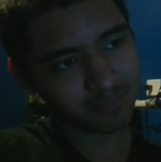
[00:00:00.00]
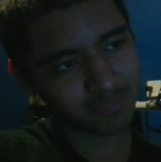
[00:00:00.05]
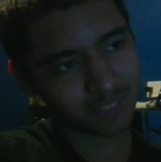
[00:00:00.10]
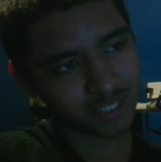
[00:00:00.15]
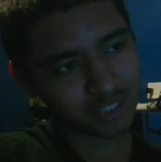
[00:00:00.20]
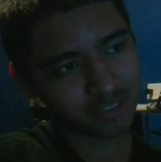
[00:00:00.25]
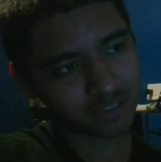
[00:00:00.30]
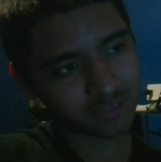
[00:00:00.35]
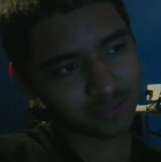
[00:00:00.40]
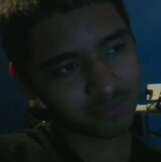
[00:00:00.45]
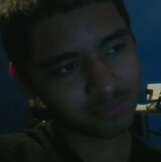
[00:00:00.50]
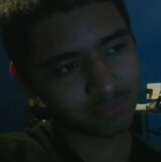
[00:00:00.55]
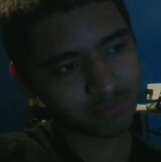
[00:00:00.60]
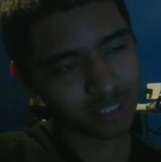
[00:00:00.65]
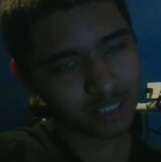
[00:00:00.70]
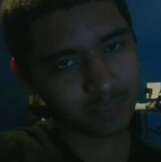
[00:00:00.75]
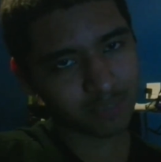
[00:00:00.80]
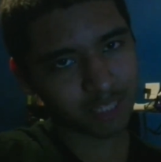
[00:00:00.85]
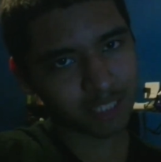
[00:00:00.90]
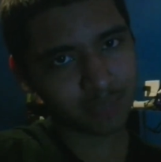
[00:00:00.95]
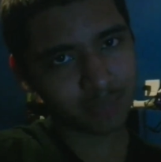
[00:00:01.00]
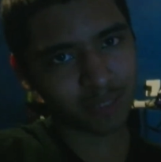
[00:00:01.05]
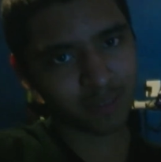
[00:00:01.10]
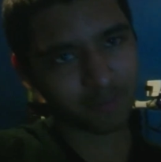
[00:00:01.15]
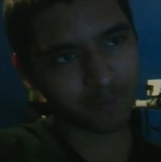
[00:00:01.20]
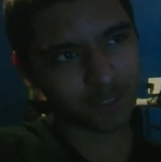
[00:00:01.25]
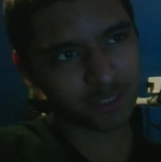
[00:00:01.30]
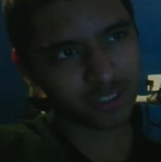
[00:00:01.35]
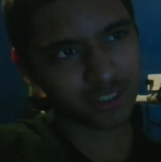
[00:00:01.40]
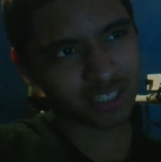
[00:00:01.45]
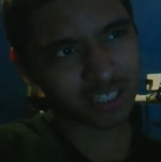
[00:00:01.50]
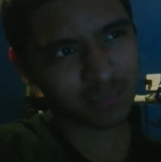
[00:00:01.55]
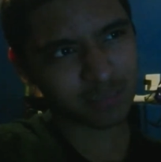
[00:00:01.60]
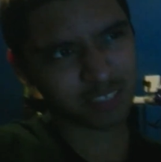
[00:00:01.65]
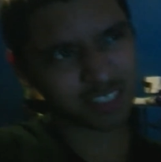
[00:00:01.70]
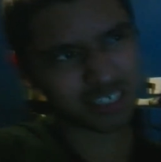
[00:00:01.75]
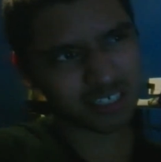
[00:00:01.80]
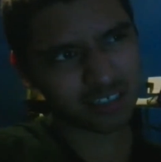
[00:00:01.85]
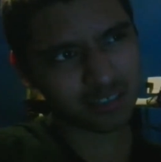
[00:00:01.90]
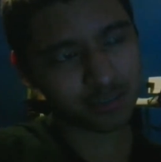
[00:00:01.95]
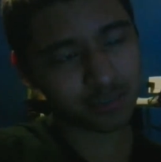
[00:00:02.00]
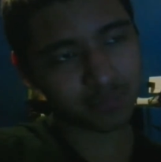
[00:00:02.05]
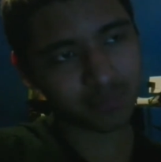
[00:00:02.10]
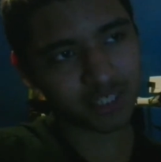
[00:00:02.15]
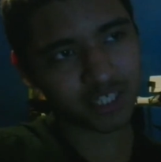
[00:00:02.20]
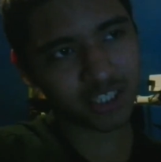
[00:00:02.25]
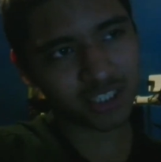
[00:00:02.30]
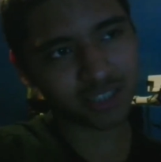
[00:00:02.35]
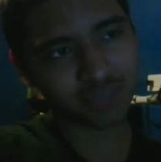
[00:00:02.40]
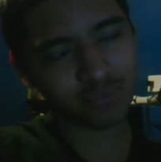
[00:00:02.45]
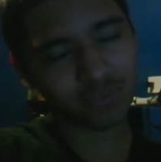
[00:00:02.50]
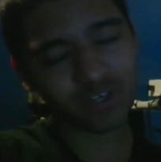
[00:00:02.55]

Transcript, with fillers: I don't know. Watch Maskman first. I'm saying because it.